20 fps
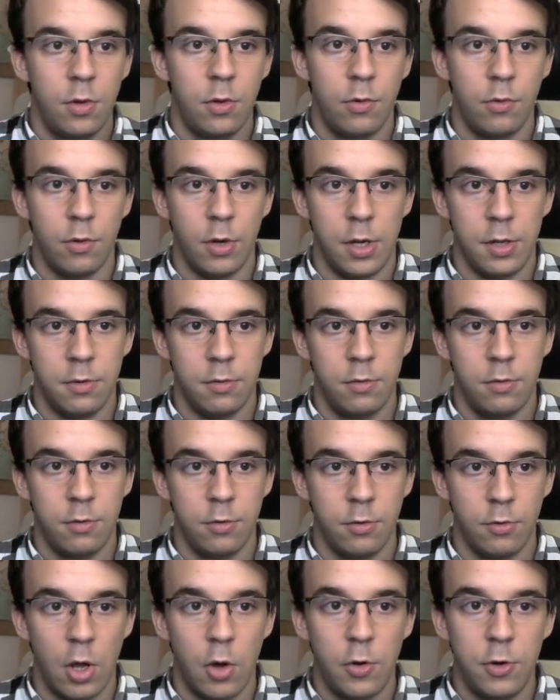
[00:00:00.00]
right?
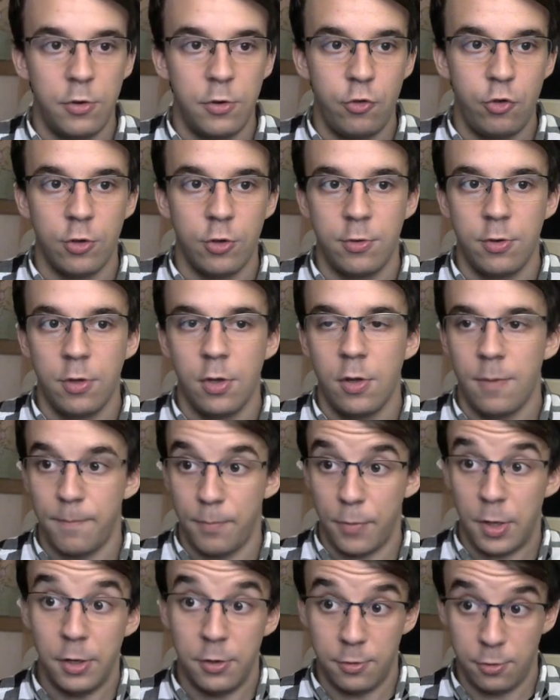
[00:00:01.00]
So now it's just
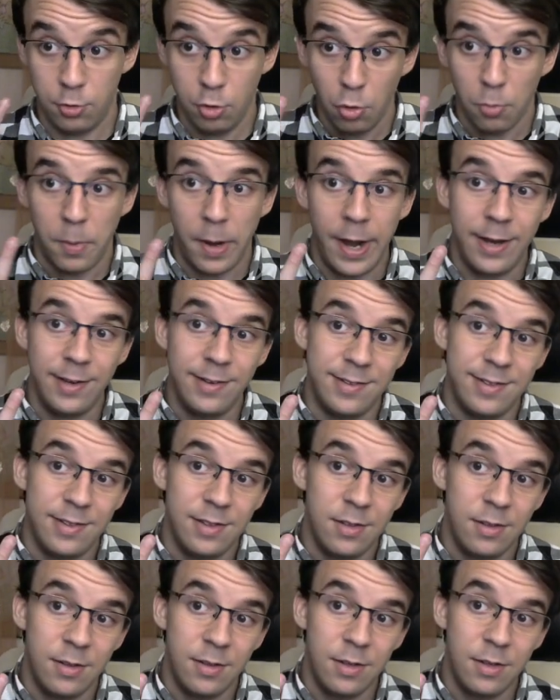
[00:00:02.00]
it's two bytes,
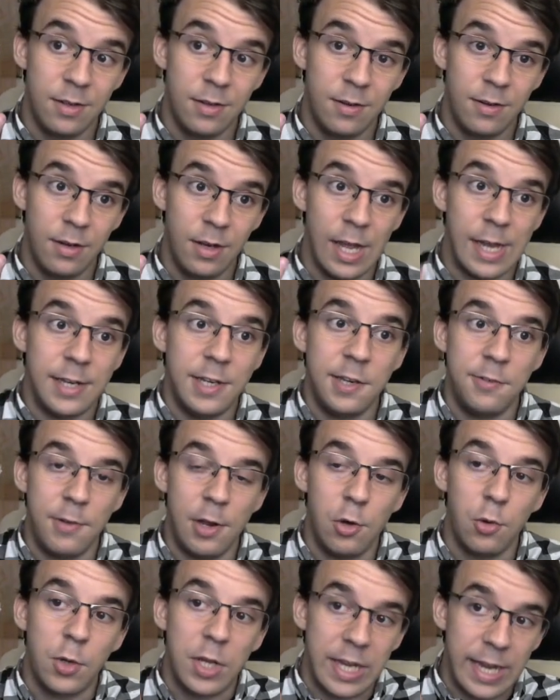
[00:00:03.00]
and this
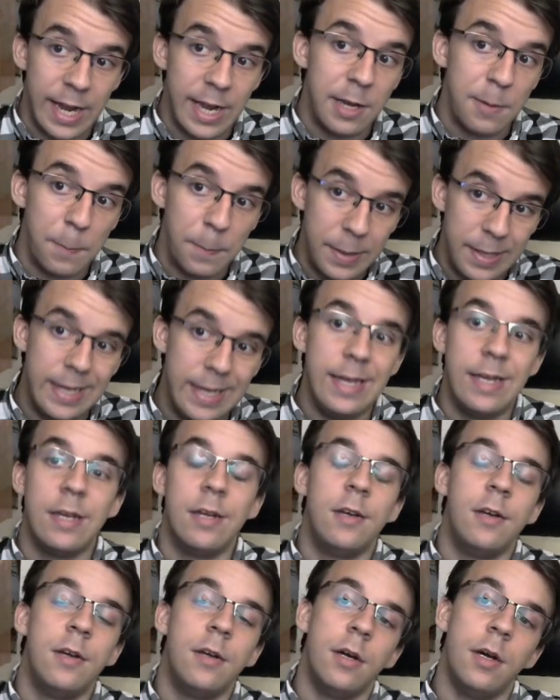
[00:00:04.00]
value can be
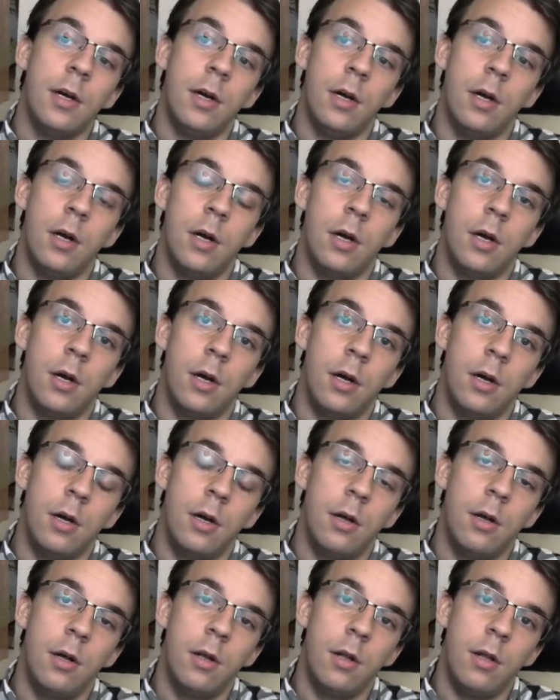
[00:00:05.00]
uh,
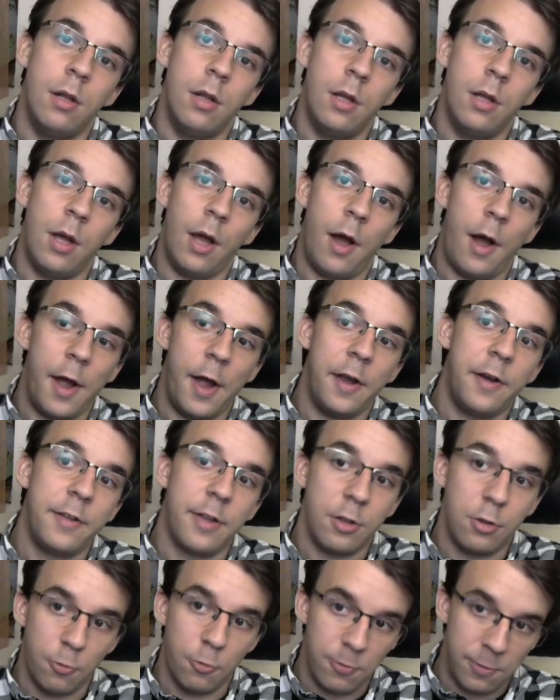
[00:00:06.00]
higher
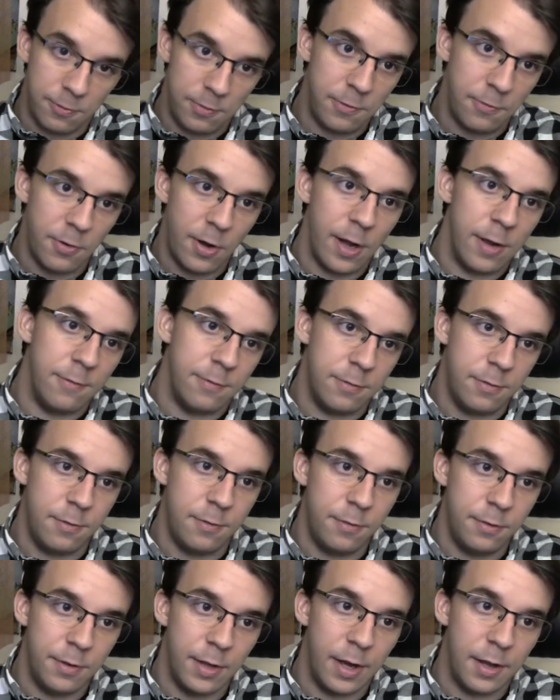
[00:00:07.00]
than 255.
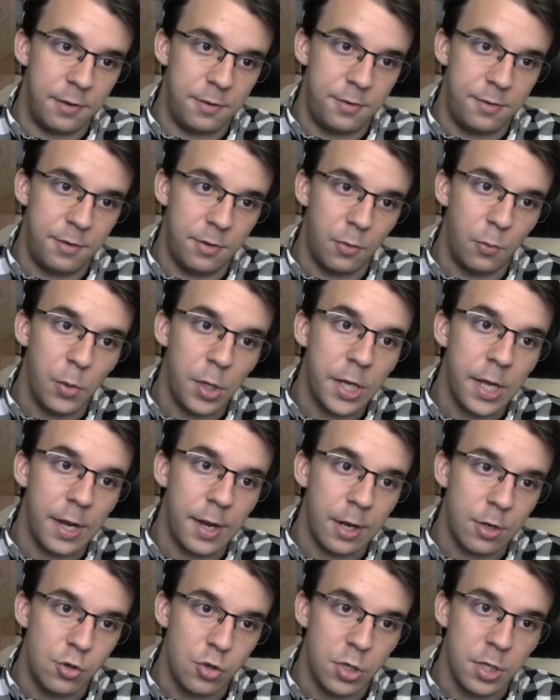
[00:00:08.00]
Thus, we can
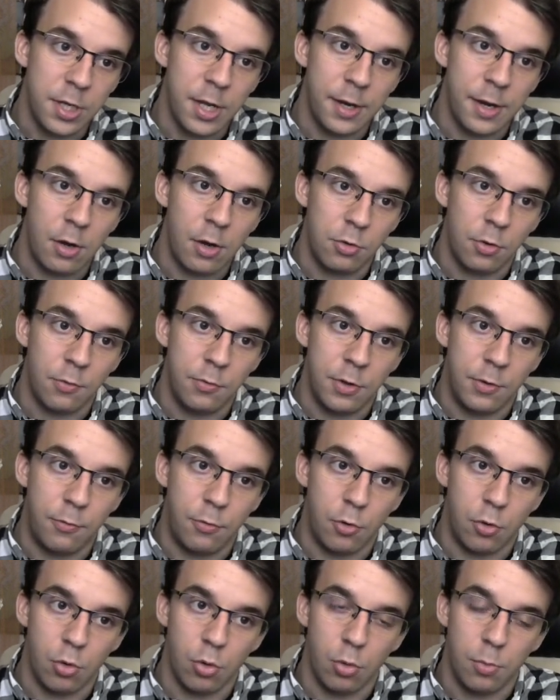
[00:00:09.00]
actually get out of the
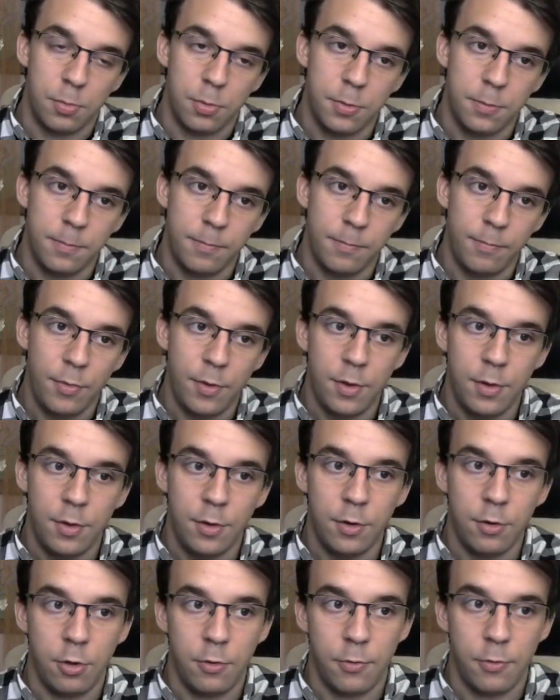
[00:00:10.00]
for loop.
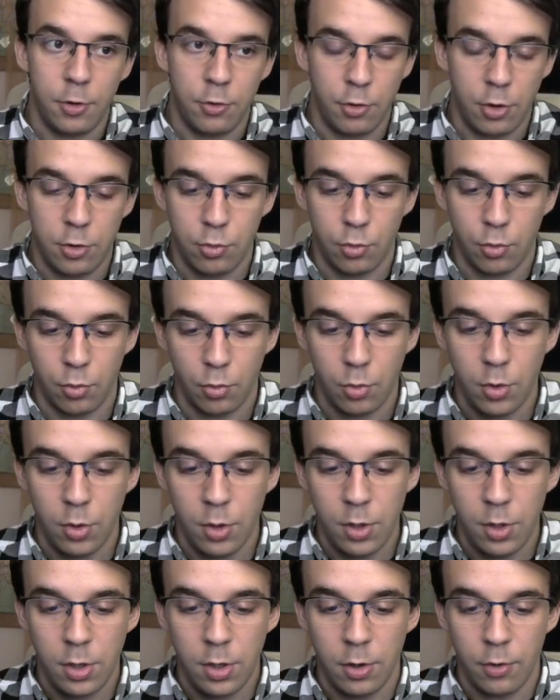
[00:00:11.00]
So if I try to
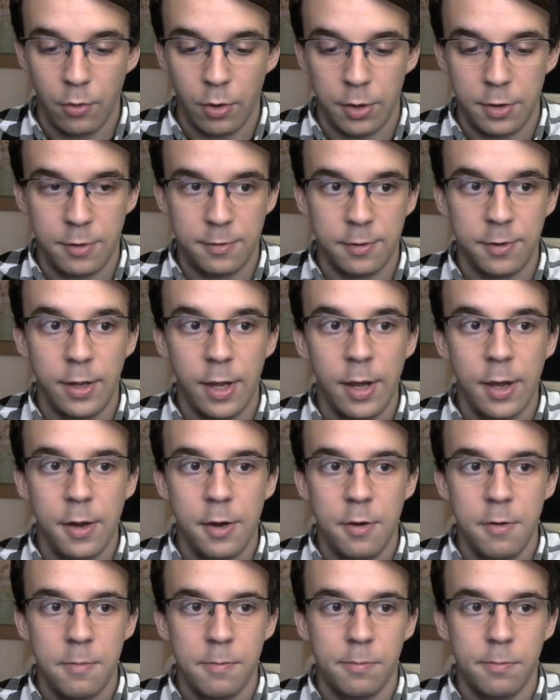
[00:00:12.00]
run this again,